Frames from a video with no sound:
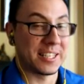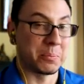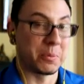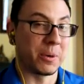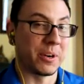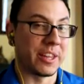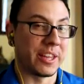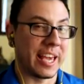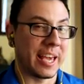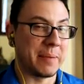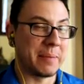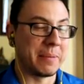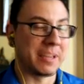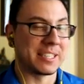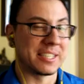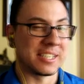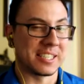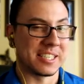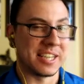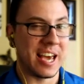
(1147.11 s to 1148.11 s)
That's where the
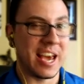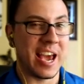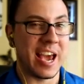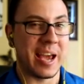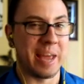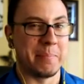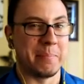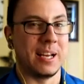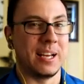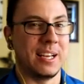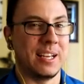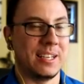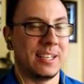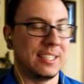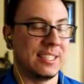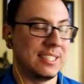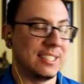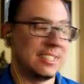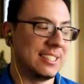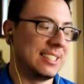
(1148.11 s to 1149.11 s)
game gets its name,
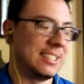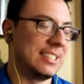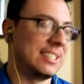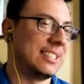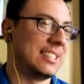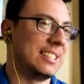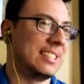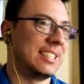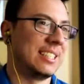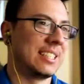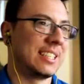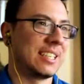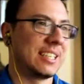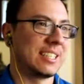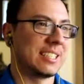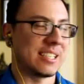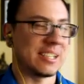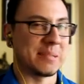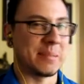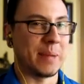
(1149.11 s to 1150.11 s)

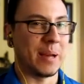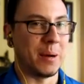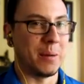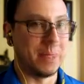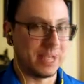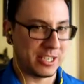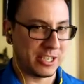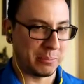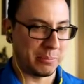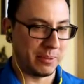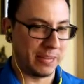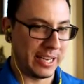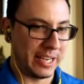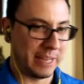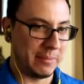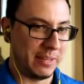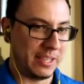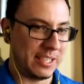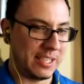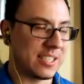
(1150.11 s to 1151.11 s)
because it's about Mister
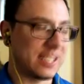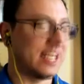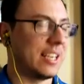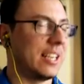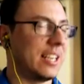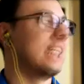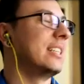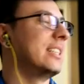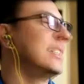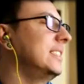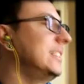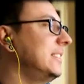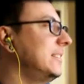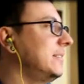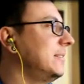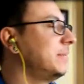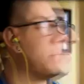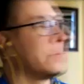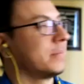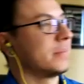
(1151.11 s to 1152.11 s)
Blameless.
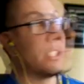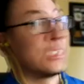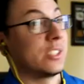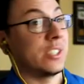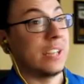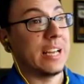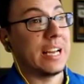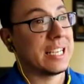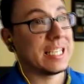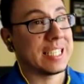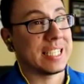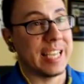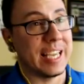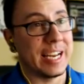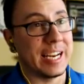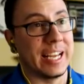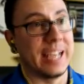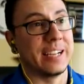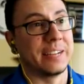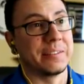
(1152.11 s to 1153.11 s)
So that
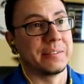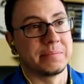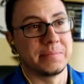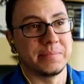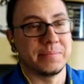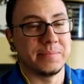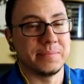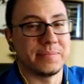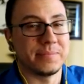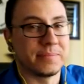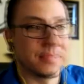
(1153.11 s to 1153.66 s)
was the ending.